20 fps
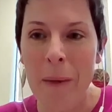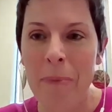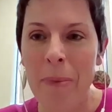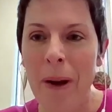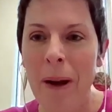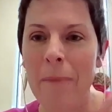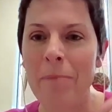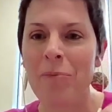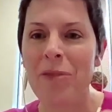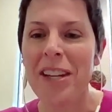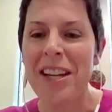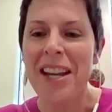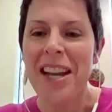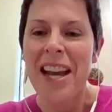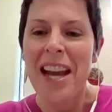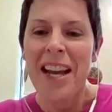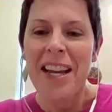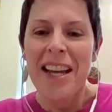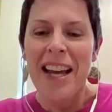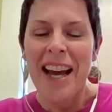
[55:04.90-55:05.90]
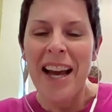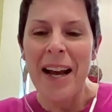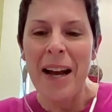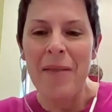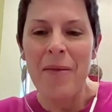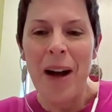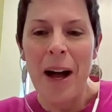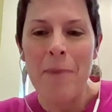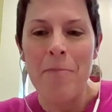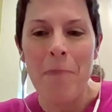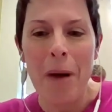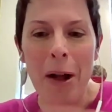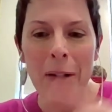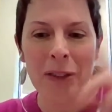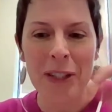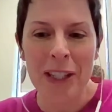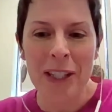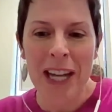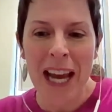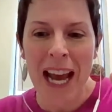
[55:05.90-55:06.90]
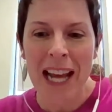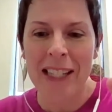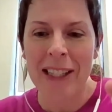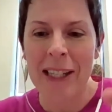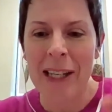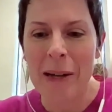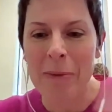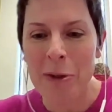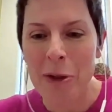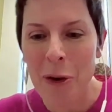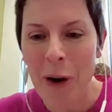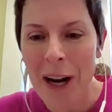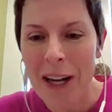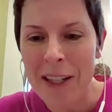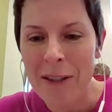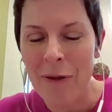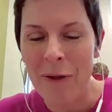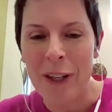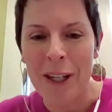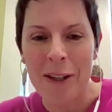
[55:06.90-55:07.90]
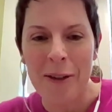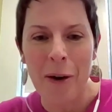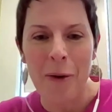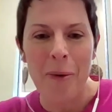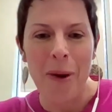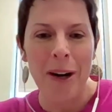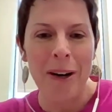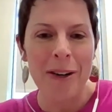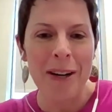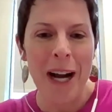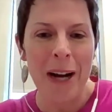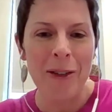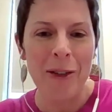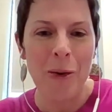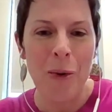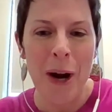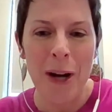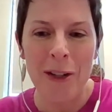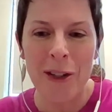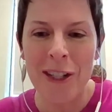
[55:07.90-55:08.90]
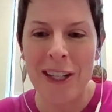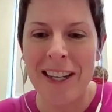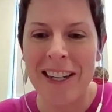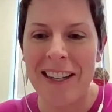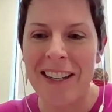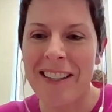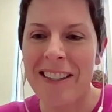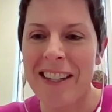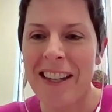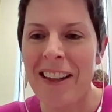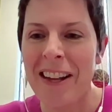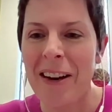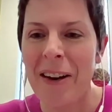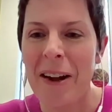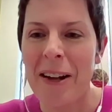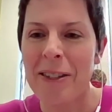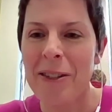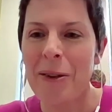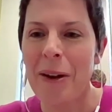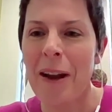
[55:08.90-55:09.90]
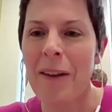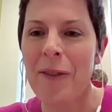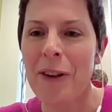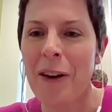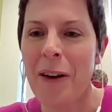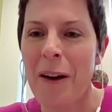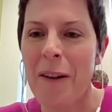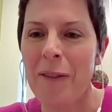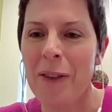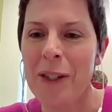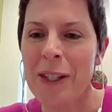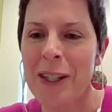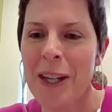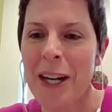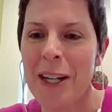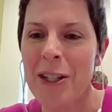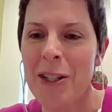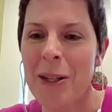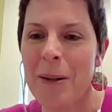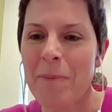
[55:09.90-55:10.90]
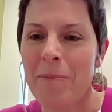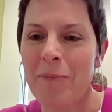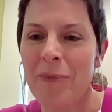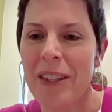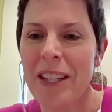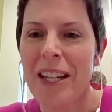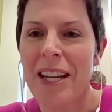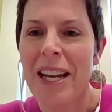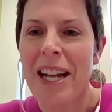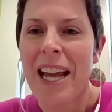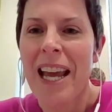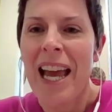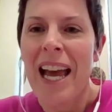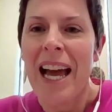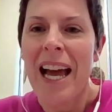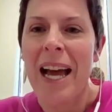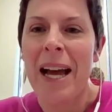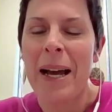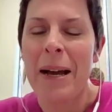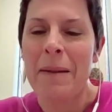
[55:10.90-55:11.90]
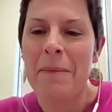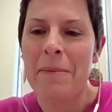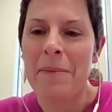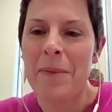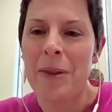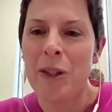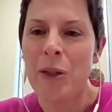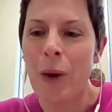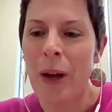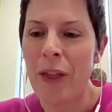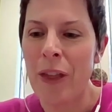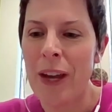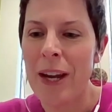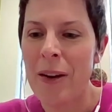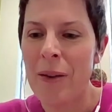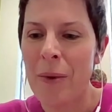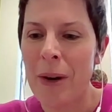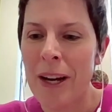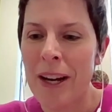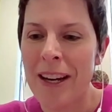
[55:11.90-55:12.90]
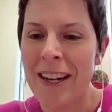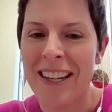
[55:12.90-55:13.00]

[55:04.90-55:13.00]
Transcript: up on. I'm multitasking. I'm trying to figure out what our next question is and then also have a conversation. So I think